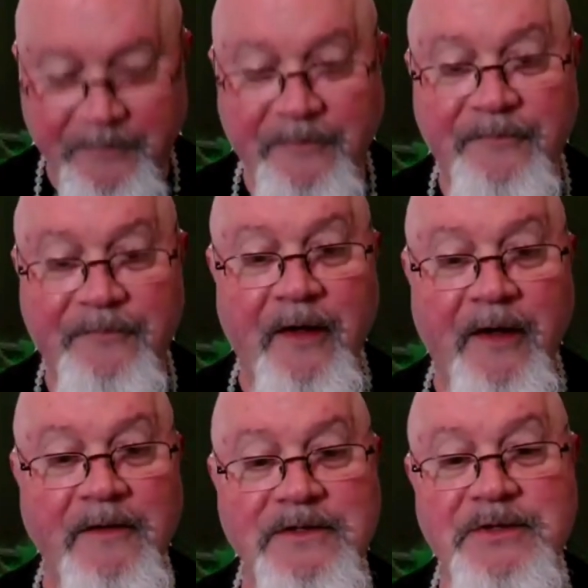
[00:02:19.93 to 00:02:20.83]
of
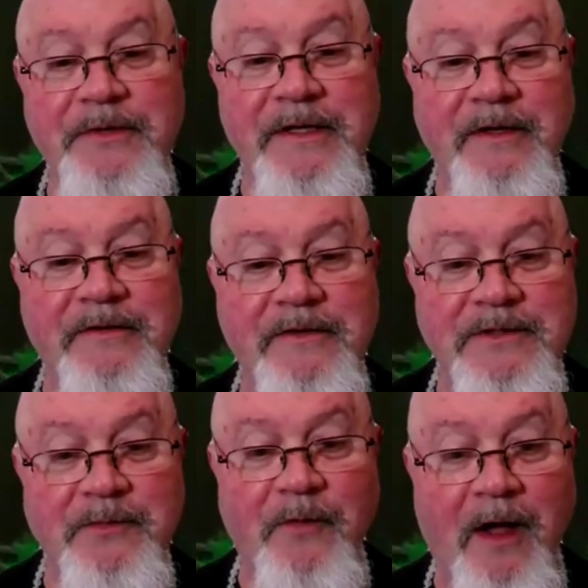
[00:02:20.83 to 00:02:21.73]
Sri
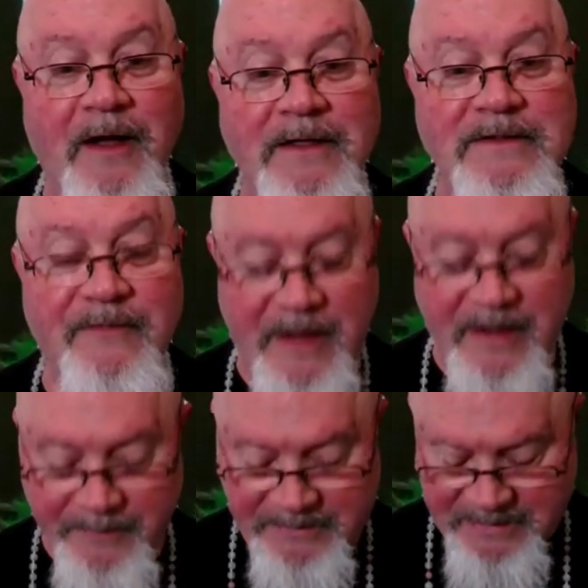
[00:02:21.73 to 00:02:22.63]
Yukteswar's famous